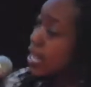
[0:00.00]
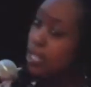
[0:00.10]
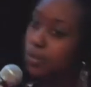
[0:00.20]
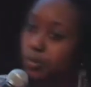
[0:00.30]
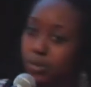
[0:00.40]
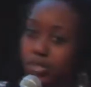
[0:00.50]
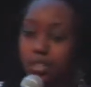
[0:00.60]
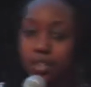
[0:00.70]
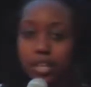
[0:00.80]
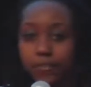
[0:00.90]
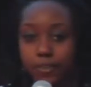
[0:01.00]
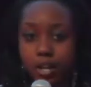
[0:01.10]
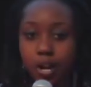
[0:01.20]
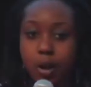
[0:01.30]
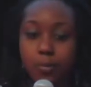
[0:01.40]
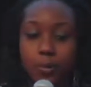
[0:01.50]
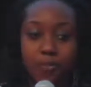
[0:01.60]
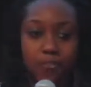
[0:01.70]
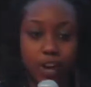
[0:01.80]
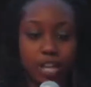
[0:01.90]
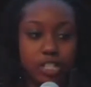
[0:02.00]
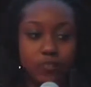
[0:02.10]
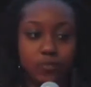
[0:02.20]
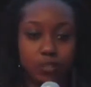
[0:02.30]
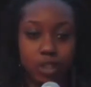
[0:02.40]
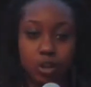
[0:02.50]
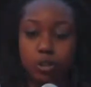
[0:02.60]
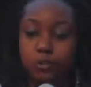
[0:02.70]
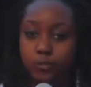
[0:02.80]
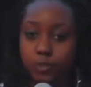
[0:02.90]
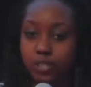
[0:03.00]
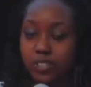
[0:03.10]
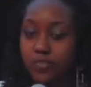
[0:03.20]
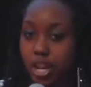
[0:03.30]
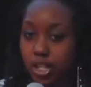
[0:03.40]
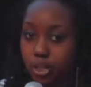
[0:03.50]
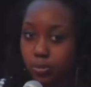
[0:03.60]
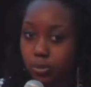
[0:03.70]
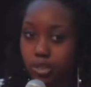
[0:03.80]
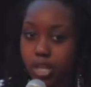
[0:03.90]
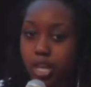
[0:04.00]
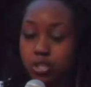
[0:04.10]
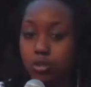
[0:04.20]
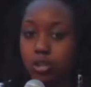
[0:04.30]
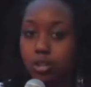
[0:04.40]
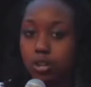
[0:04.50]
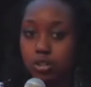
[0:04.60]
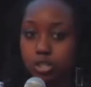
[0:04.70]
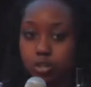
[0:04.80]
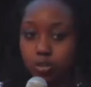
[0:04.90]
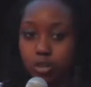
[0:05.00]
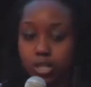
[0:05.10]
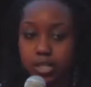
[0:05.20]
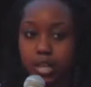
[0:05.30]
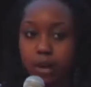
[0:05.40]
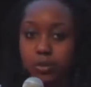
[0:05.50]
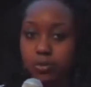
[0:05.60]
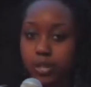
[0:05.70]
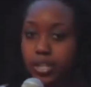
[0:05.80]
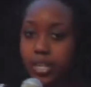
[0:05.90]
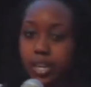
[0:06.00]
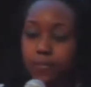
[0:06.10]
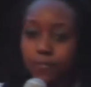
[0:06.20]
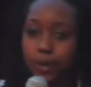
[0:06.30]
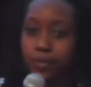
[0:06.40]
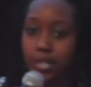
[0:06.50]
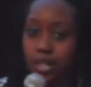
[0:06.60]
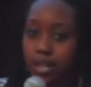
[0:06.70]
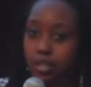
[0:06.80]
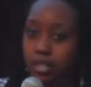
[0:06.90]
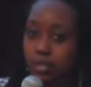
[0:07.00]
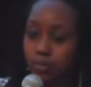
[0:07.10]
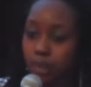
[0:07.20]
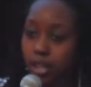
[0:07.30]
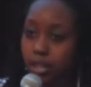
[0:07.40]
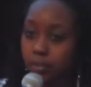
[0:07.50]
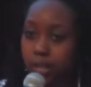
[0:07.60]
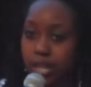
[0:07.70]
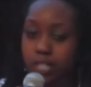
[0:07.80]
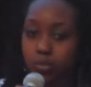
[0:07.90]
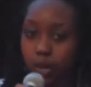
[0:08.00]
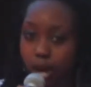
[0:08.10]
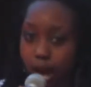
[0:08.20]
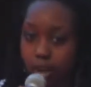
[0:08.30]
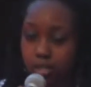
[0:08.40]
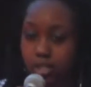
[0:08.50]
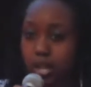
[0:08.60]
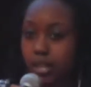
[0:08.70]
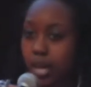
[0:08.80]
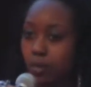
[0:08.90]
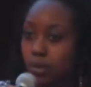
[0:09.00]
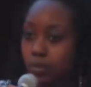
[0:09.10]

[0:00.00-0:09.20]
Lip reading: is we would deliver fresh local fruits and vegetables to the local stores that we would get from Mandela's Marketplace warehouse that we